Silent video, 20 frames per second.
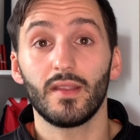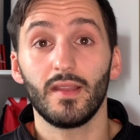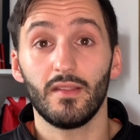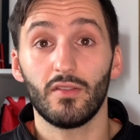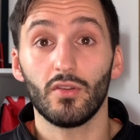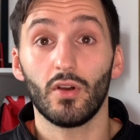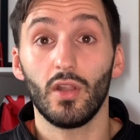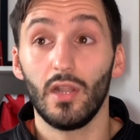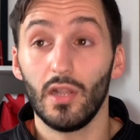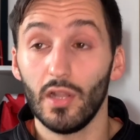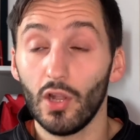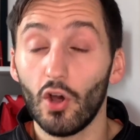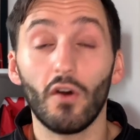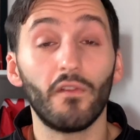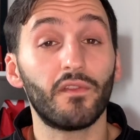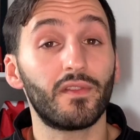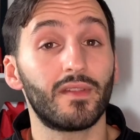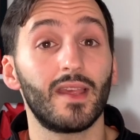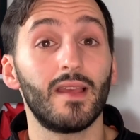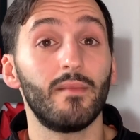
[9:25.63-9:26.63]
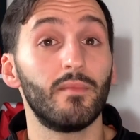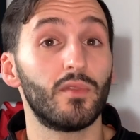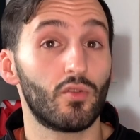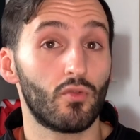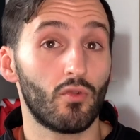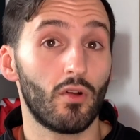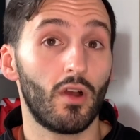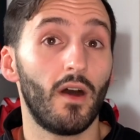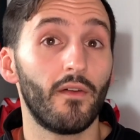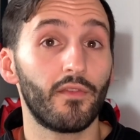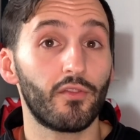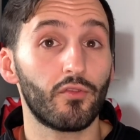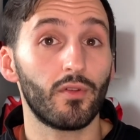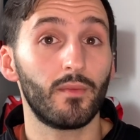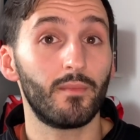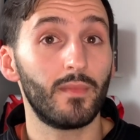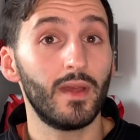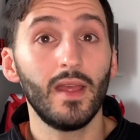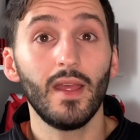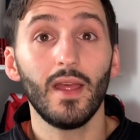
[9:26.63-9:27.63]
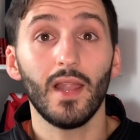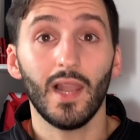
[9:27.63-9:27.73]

He's got a lot of teams who are after him.